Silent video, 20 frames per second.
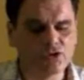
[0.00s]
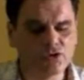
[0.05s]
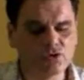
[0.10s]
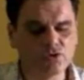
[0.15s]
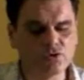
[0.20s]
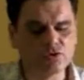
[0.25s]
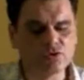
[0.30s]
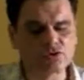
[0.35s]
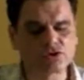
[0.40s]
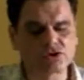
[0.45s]

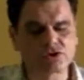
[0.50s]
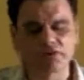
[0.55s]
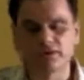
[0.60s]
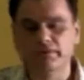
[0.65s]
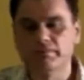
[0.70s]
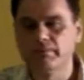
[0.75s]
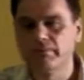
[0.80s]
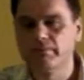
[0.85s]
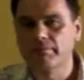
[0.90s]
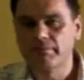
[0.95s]
use
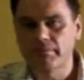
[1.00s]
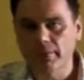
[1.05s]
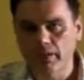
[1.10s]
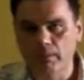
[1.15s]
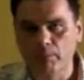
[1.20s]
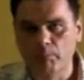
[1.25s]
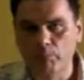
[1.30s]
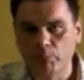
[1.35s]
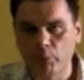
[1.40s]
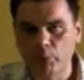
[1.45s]

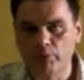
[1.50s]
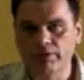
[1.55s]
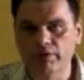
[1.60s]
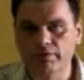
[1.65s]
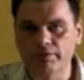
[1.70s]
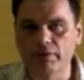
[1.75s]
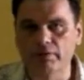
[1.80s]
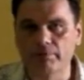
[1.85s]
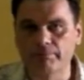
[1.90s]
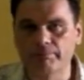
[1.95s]
both
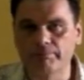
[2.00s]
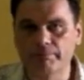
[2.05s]
of them.